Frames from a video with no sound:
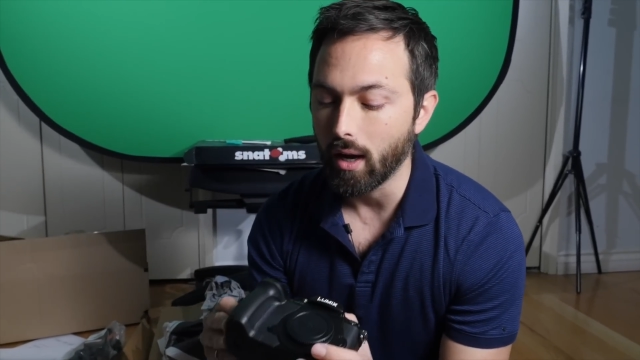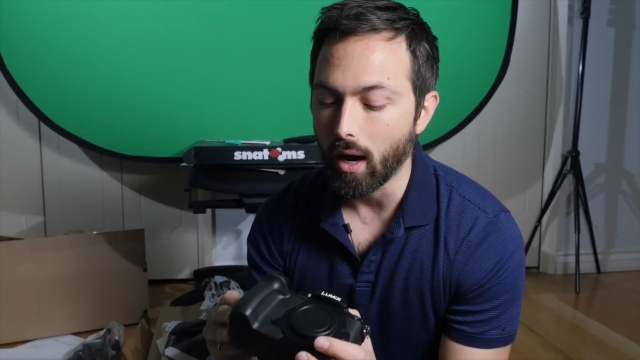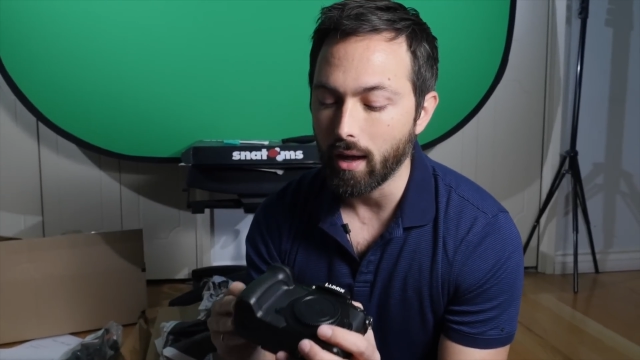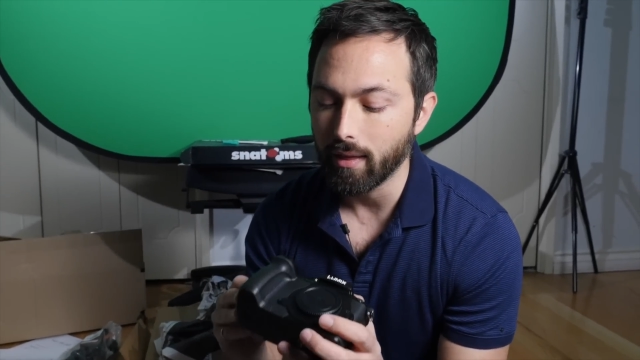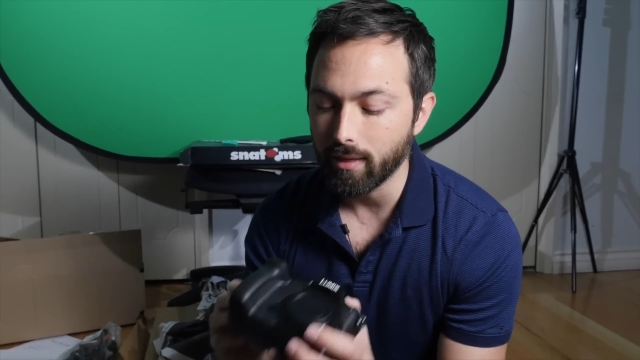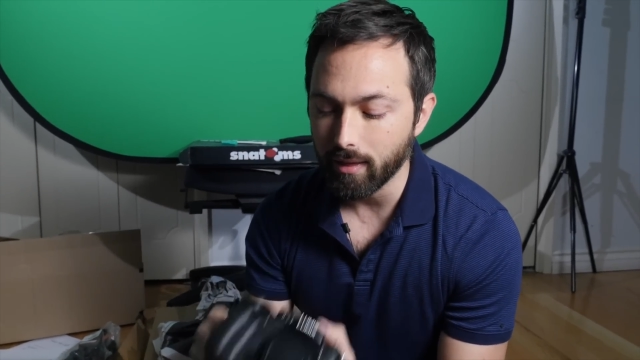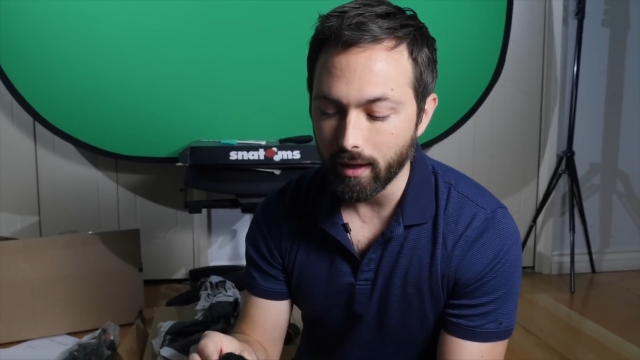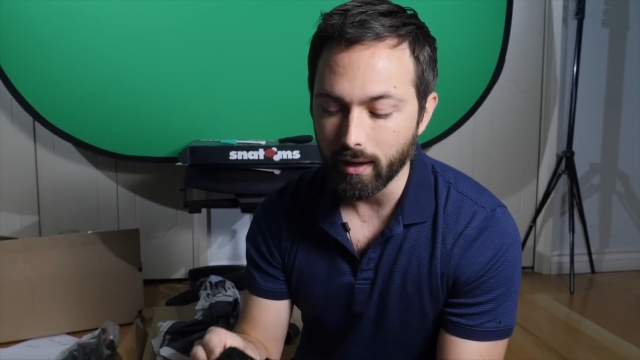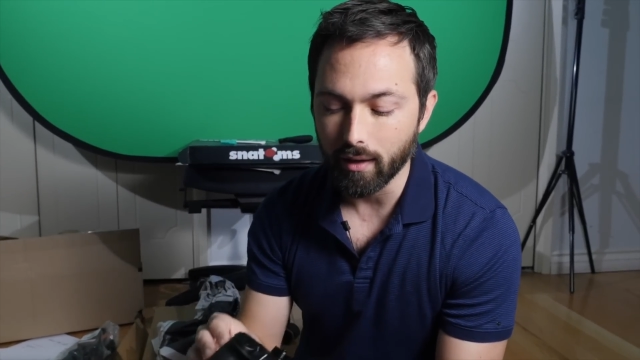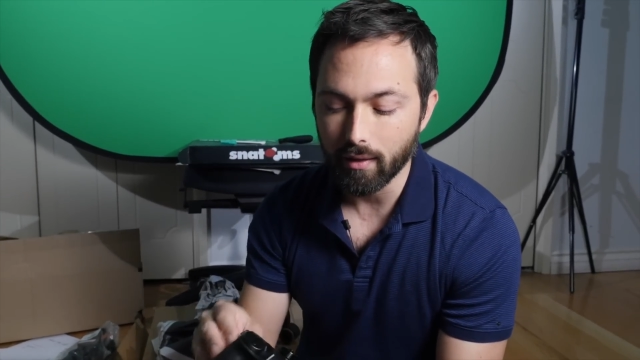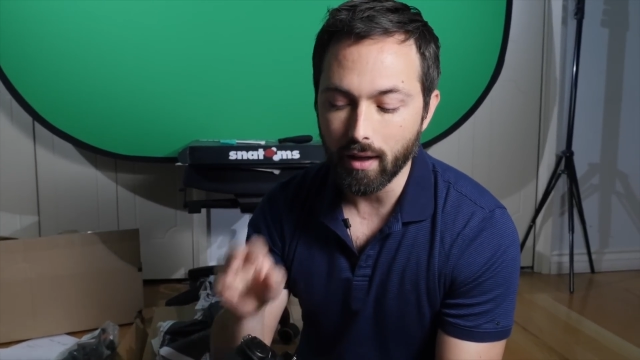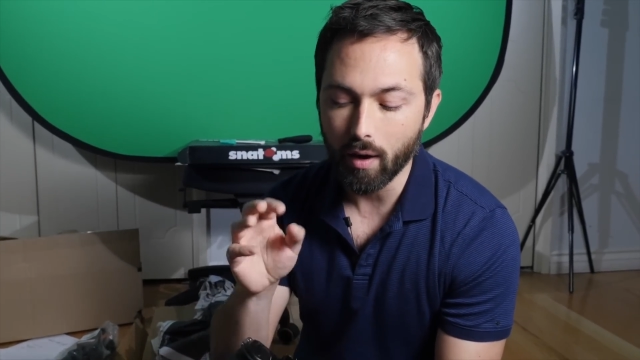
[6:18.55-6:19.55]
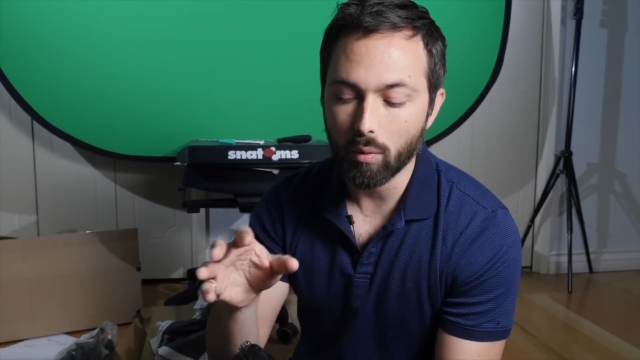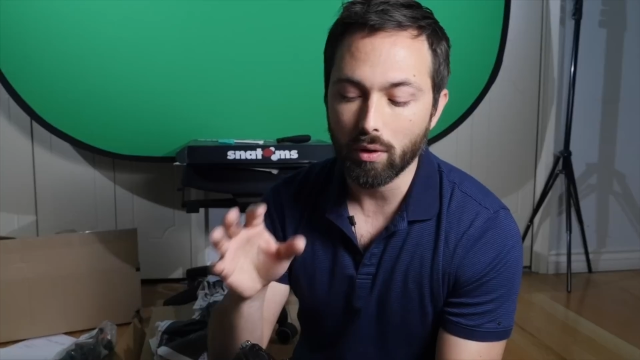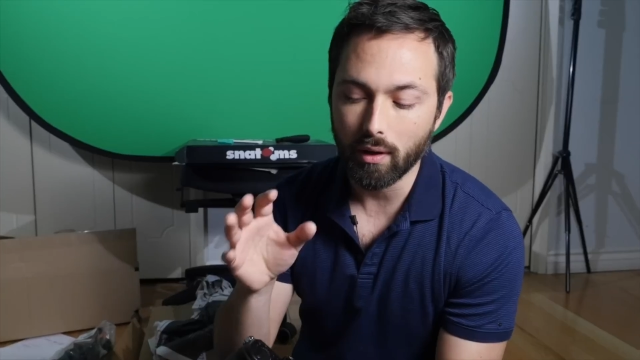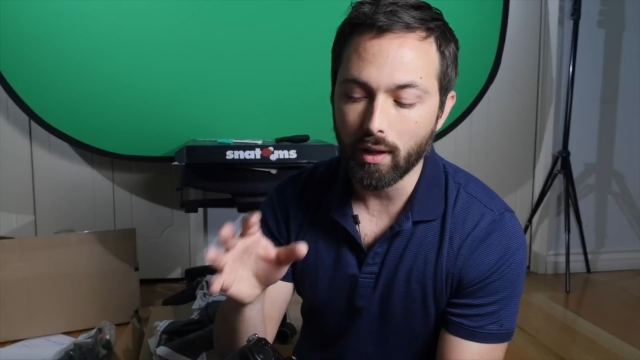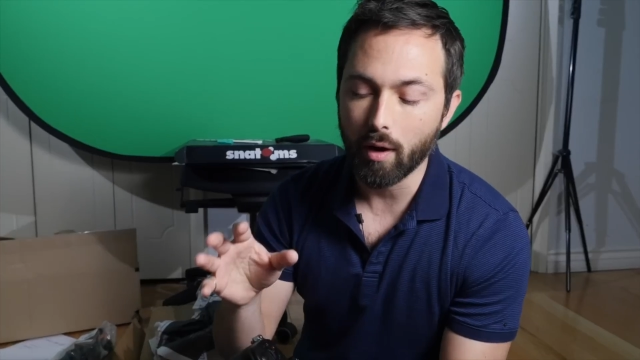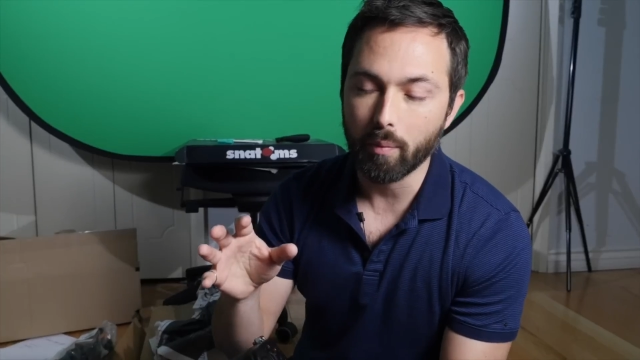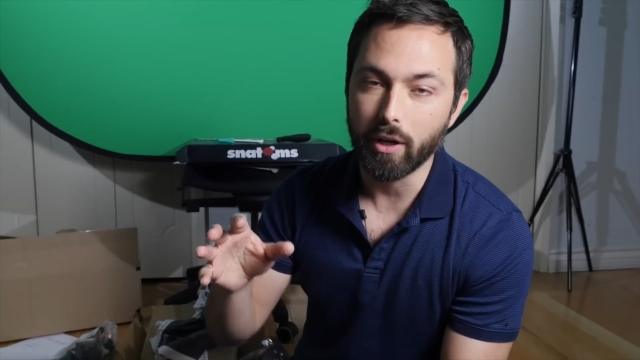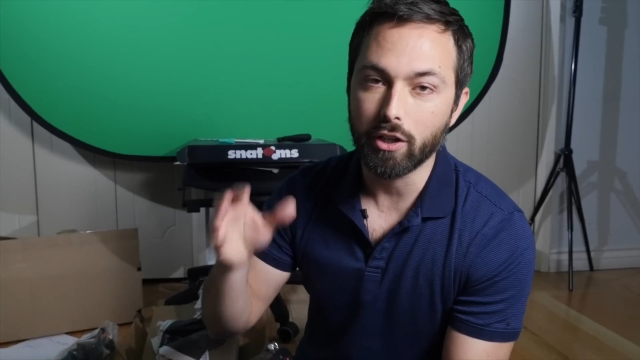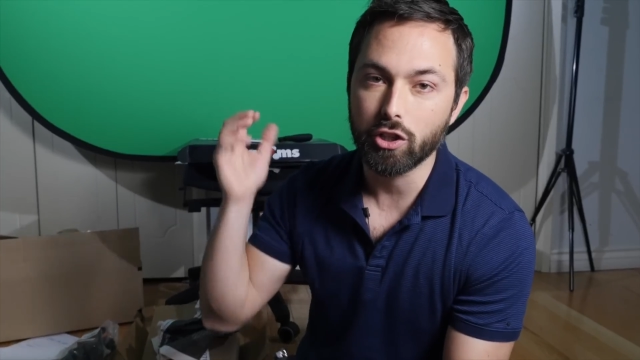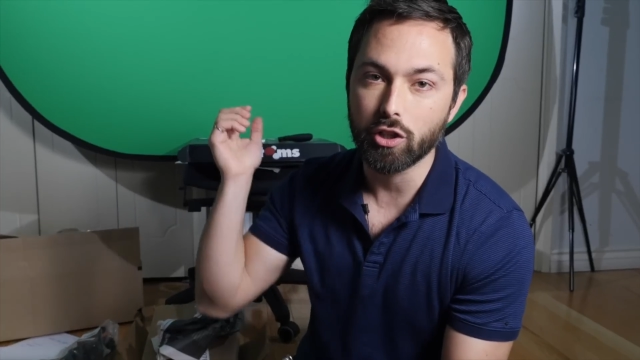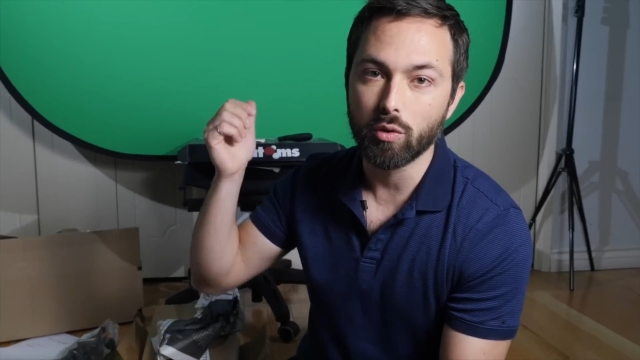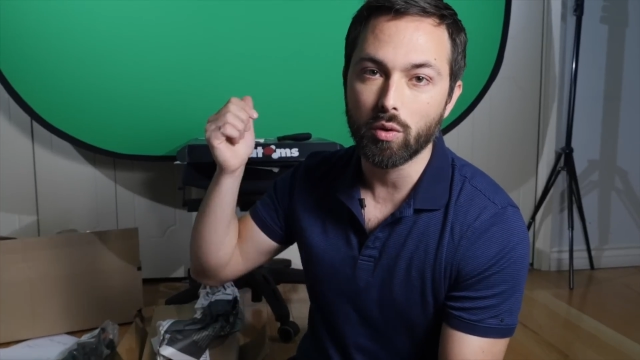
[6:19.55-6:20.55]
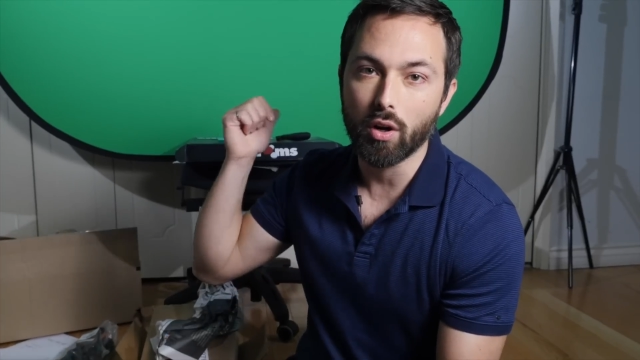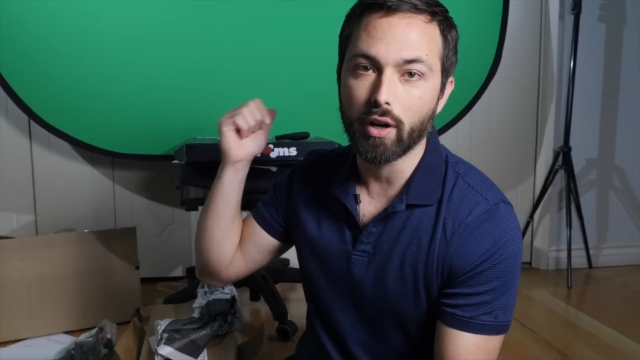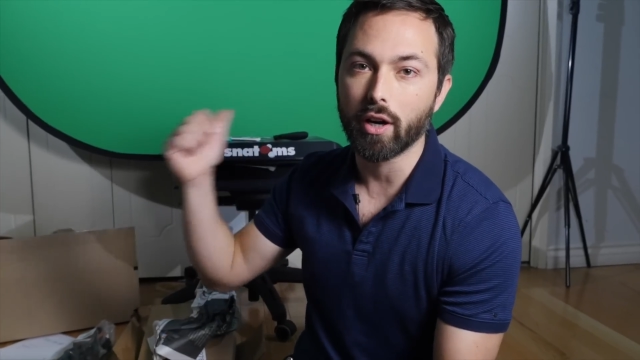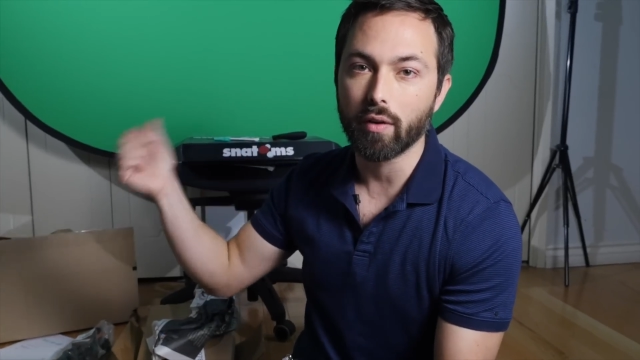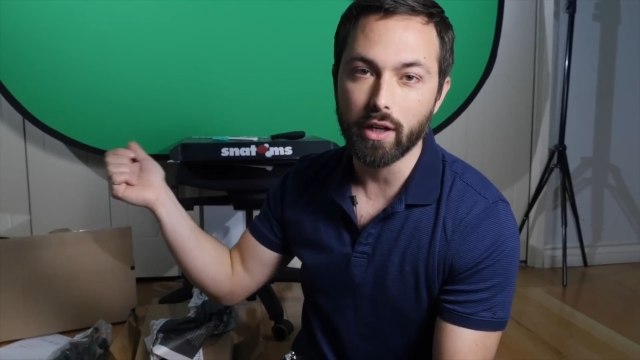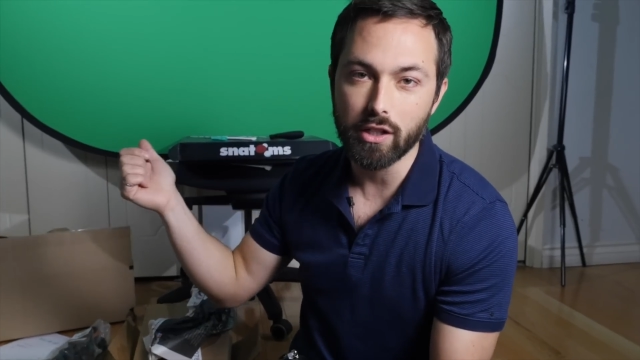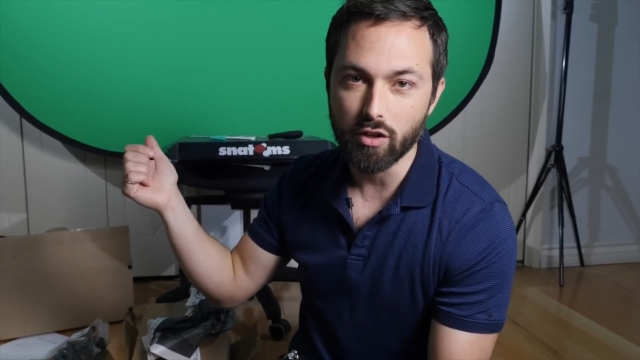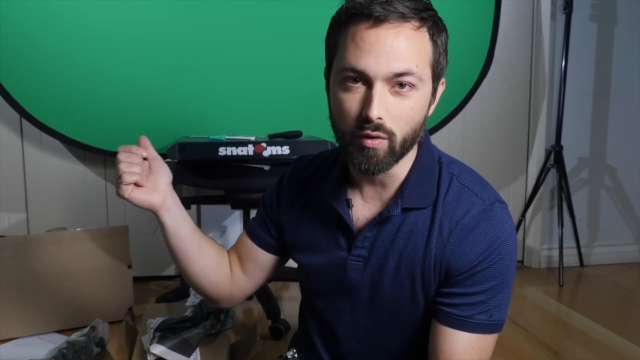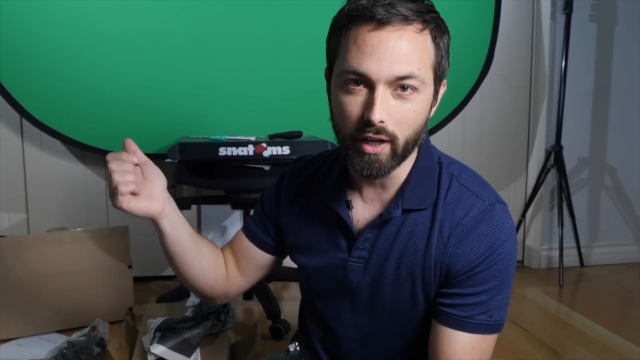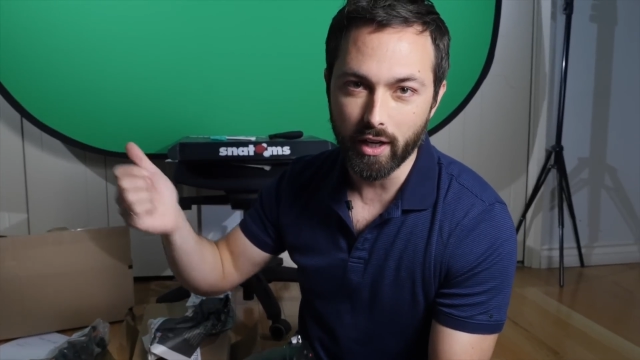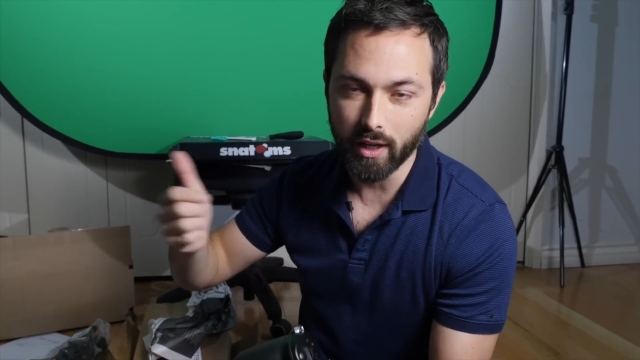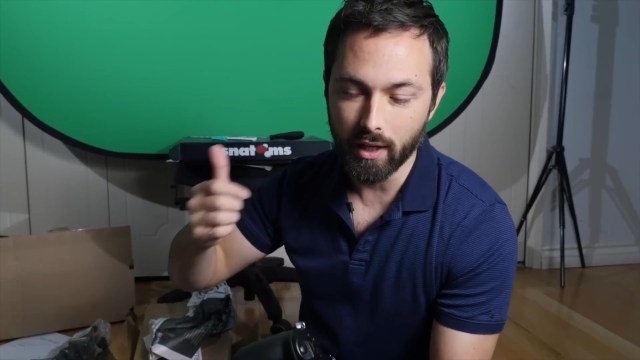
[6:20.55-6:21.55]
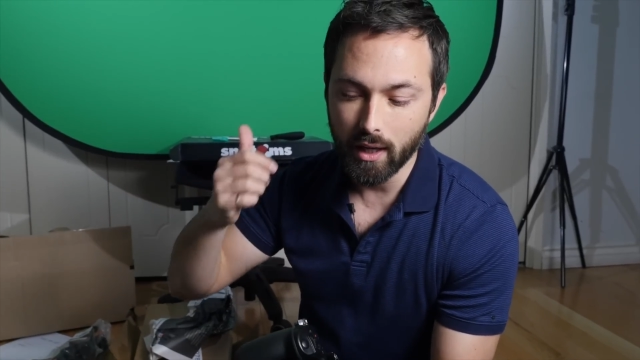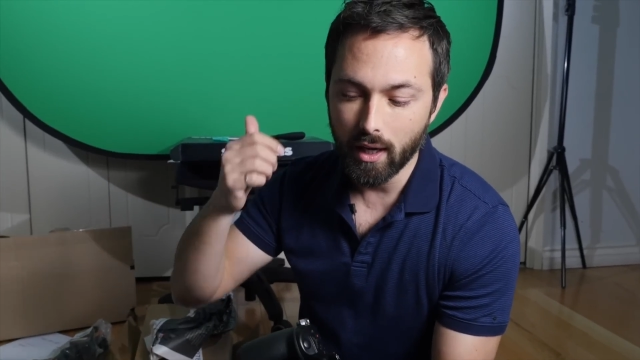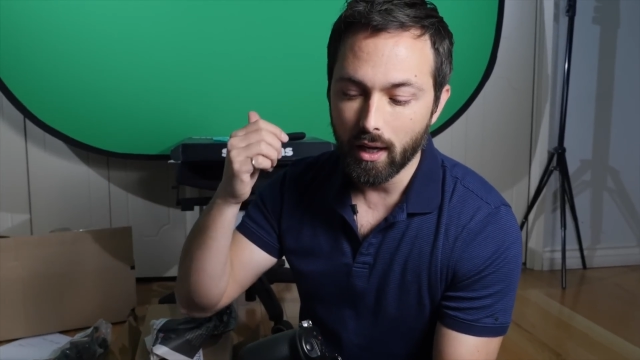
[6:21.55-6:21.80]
I think that will allow me to shoot on a green screen